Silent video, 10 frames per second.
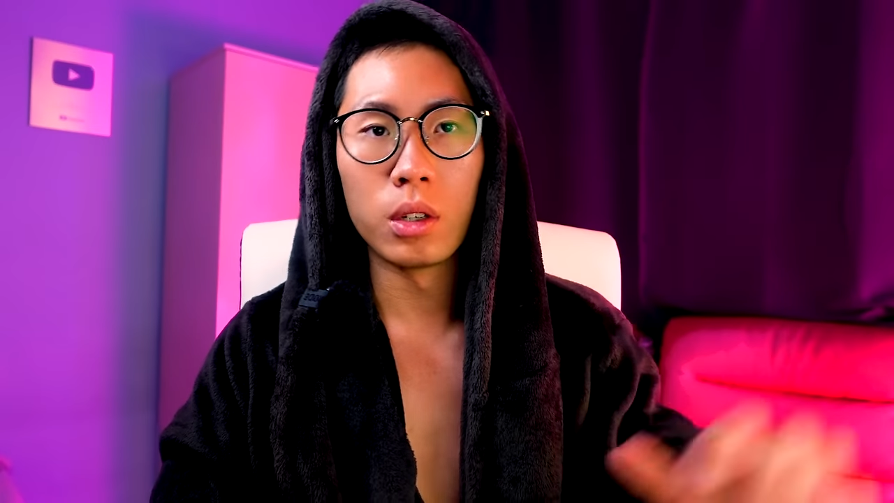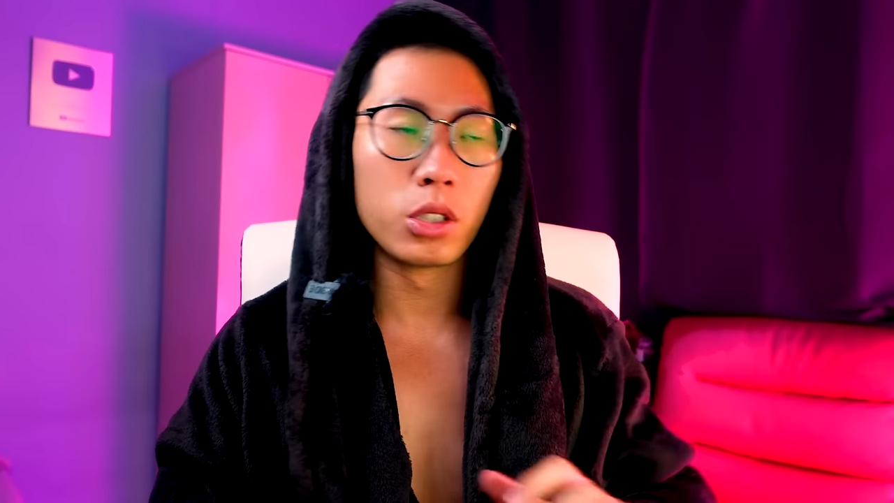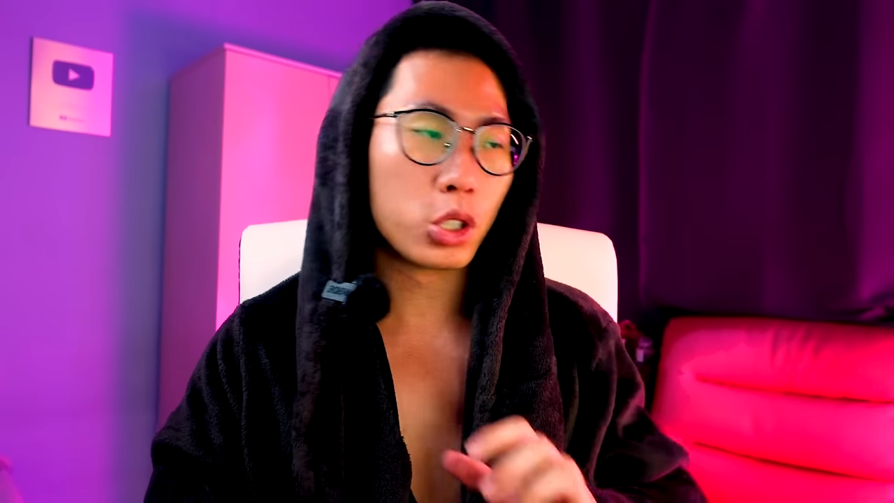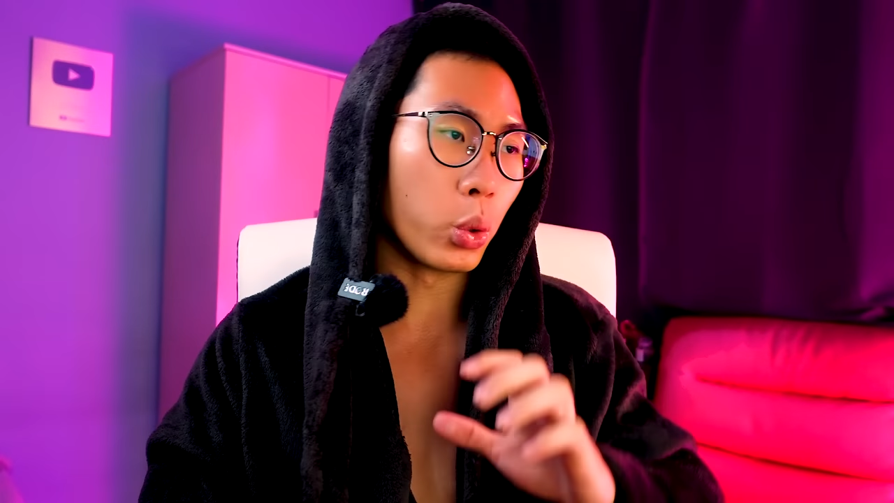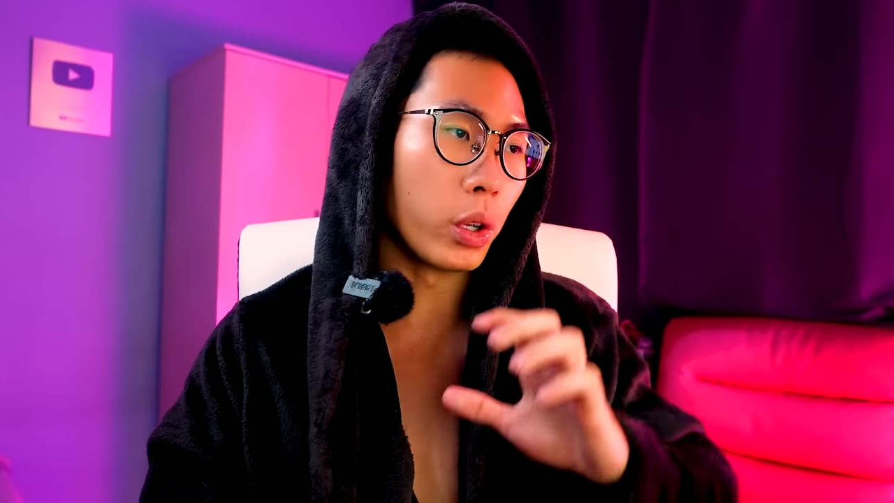
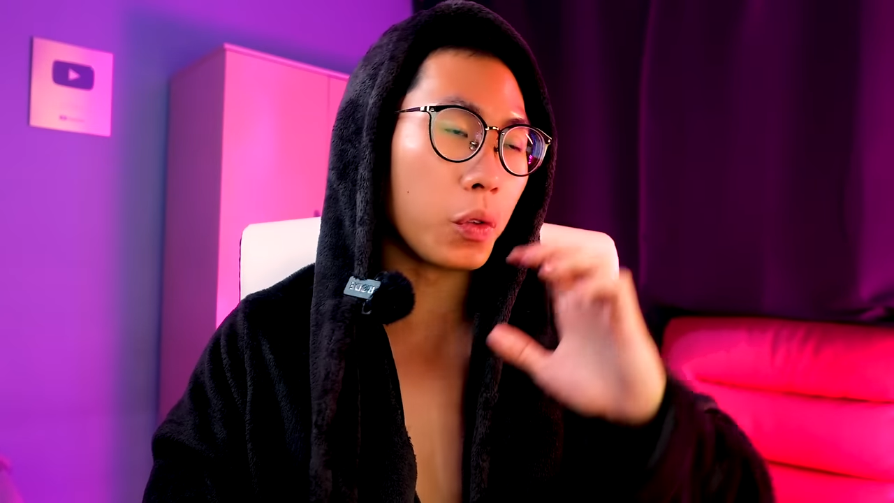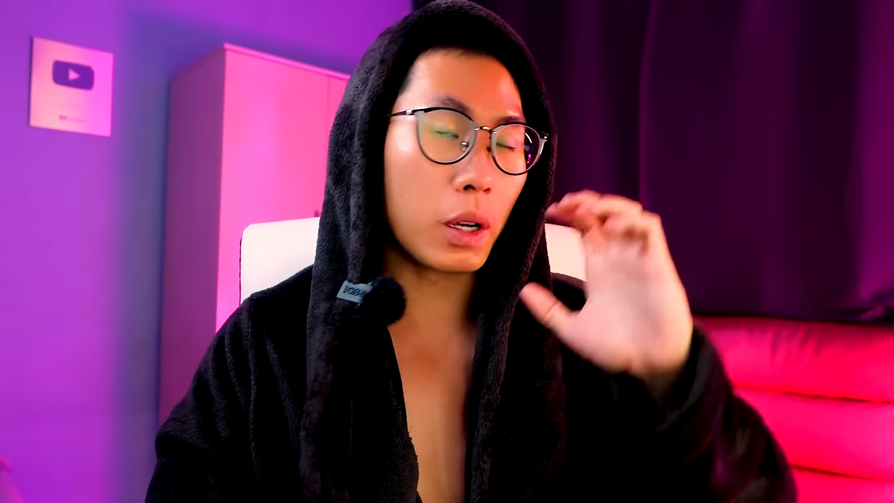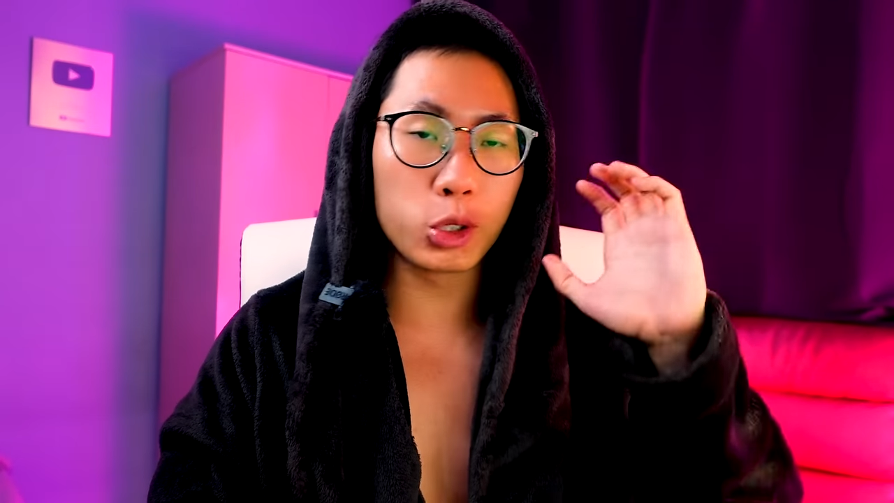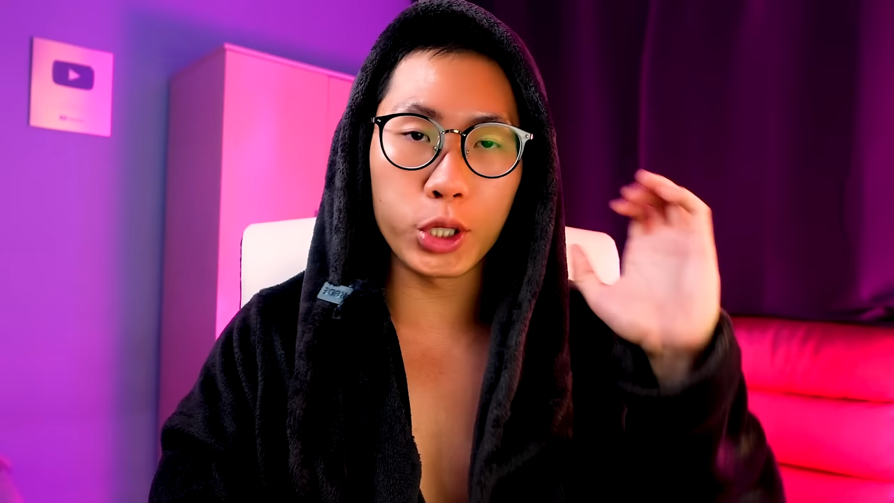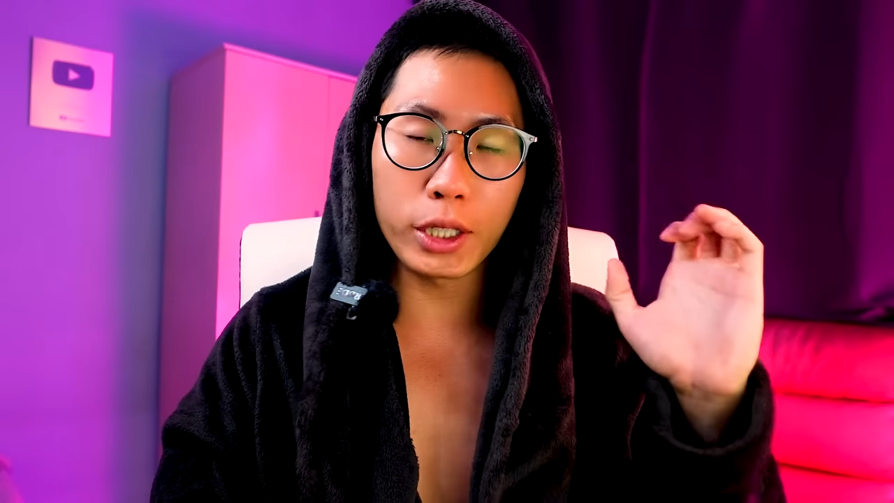So if
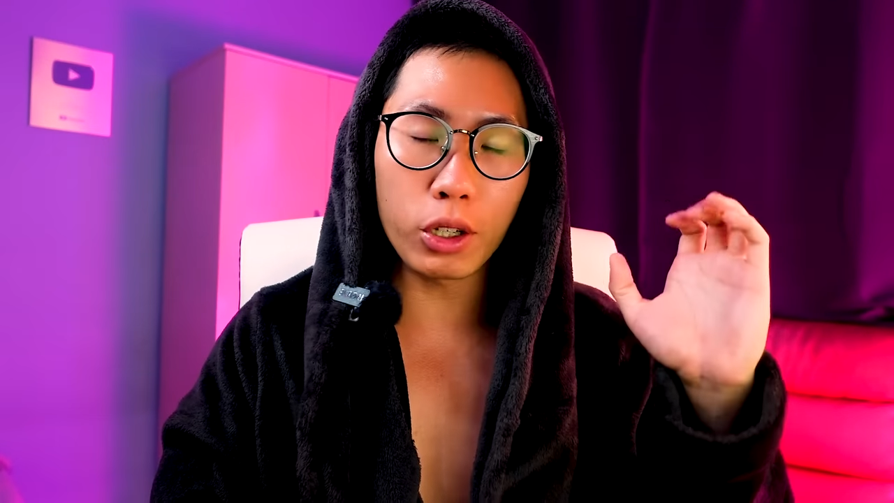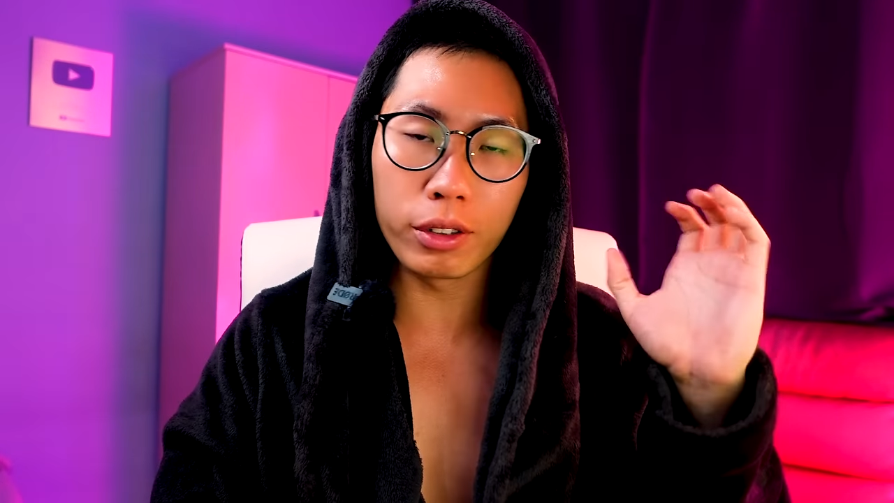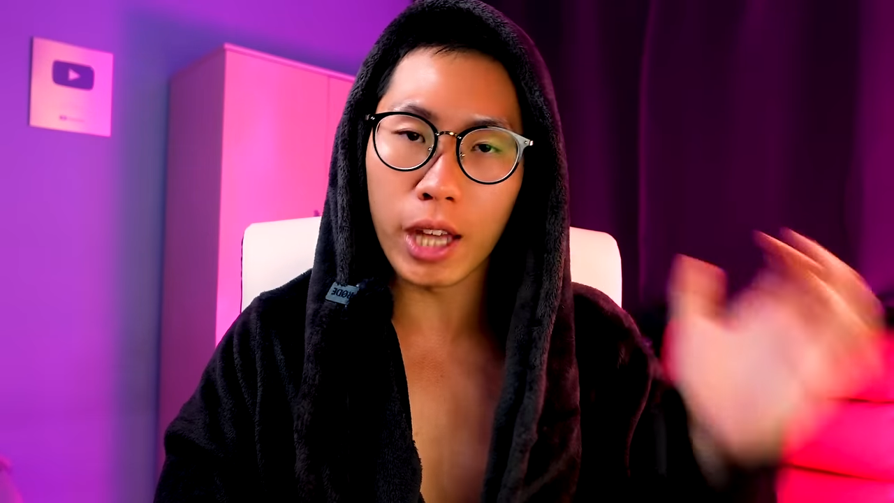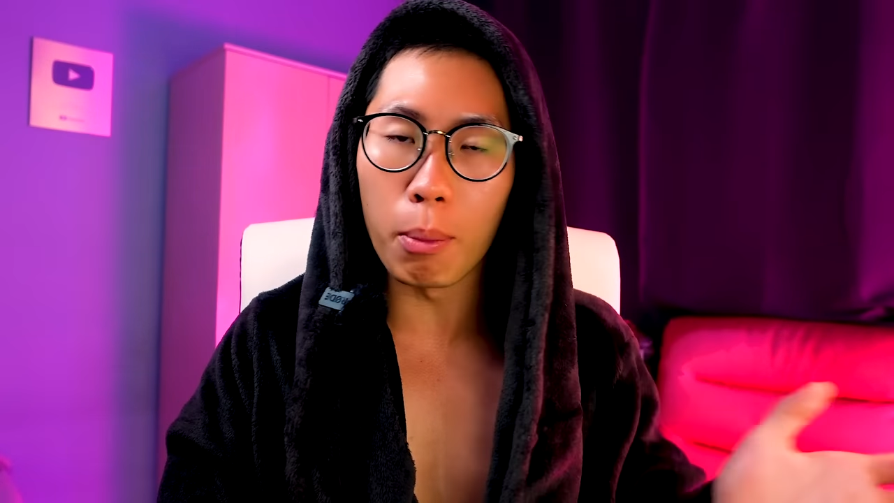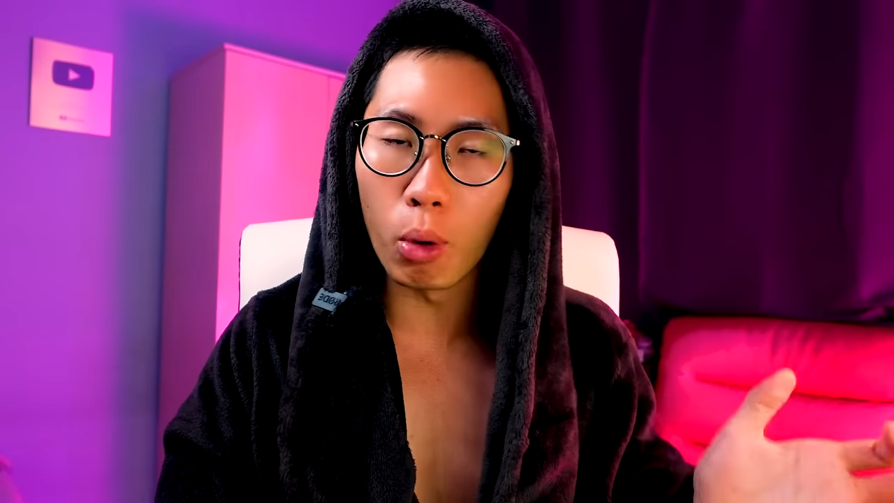you're trading a
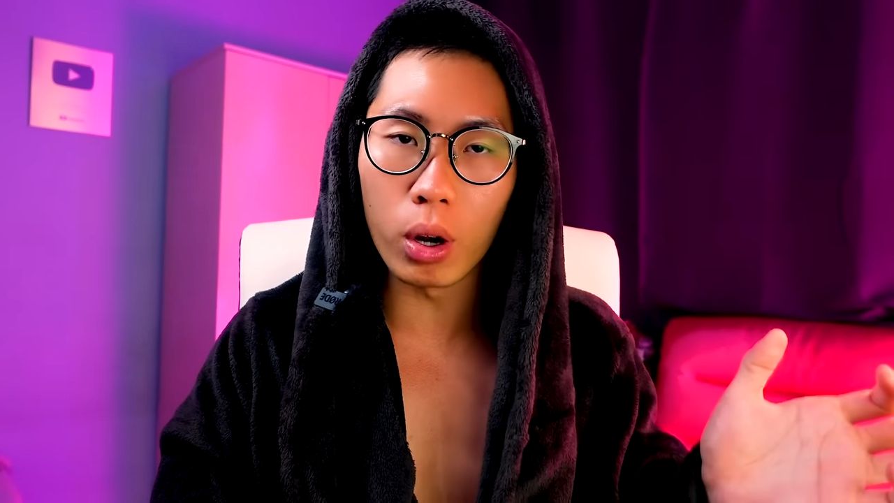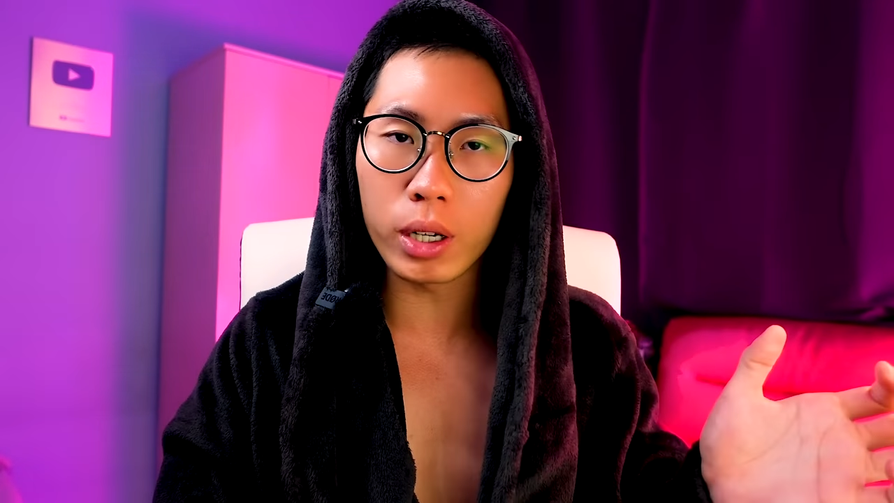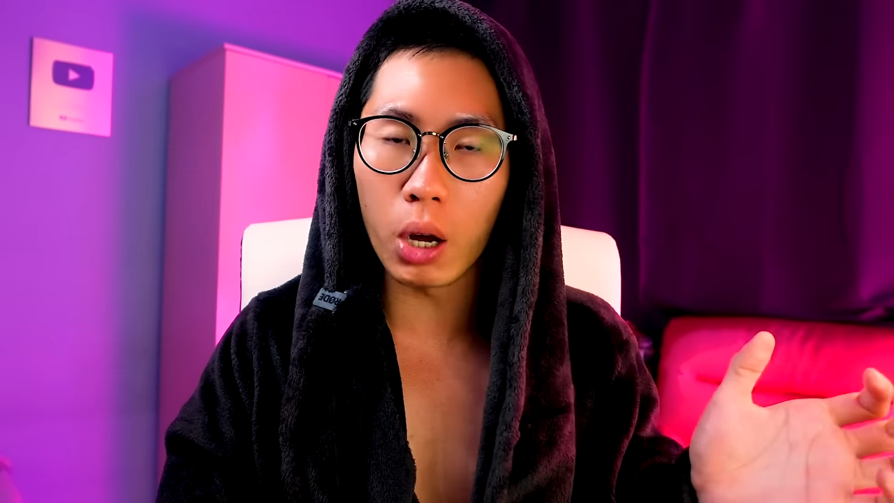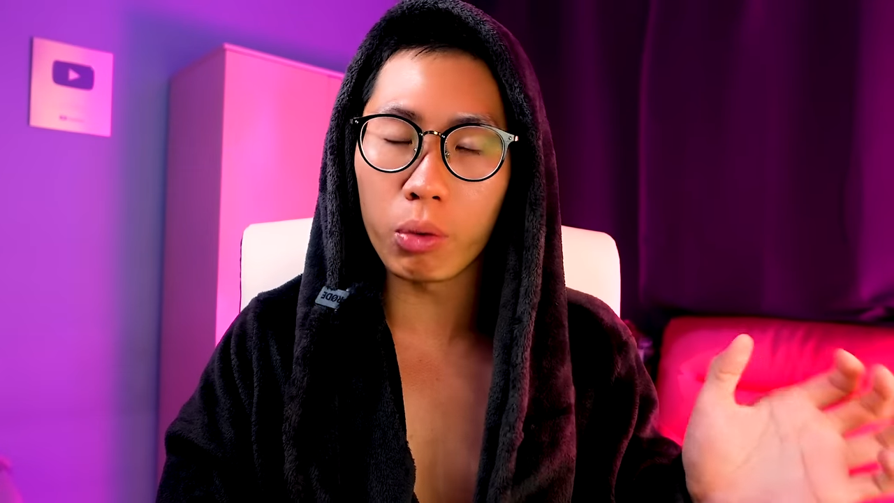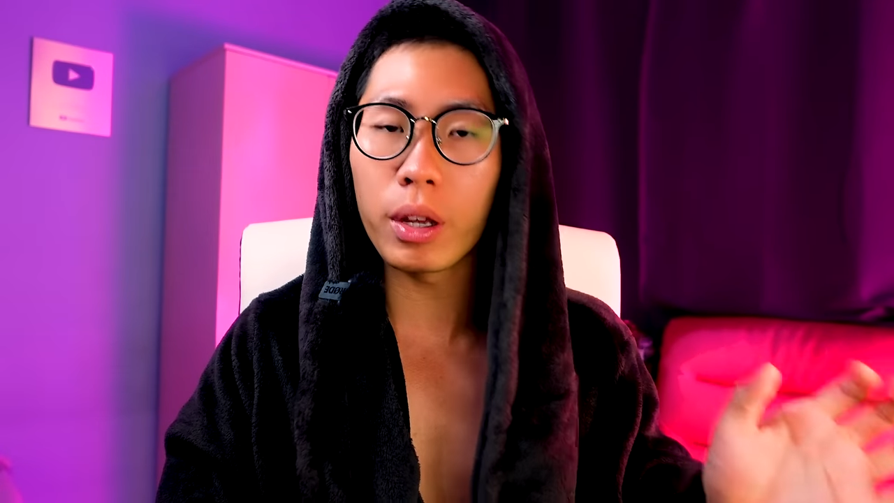demo
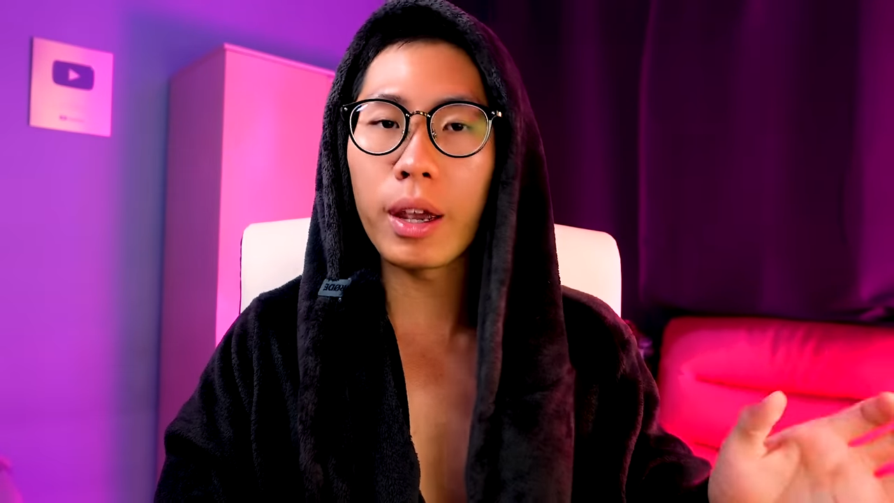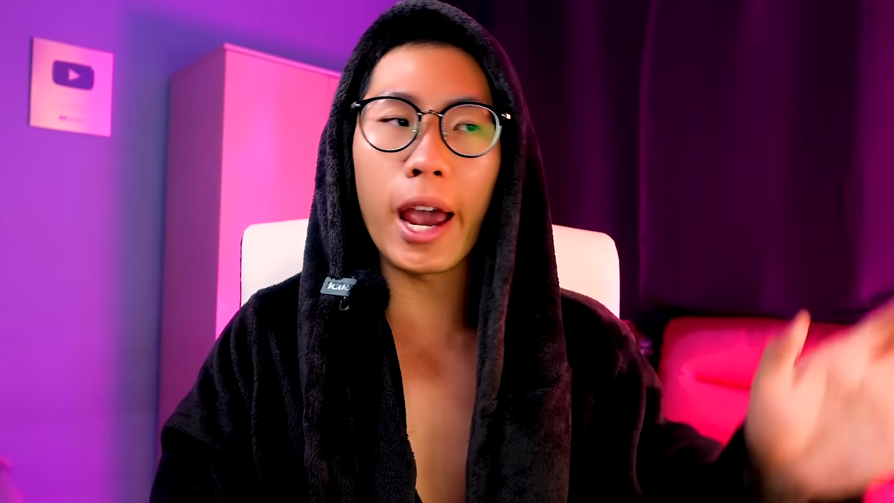account,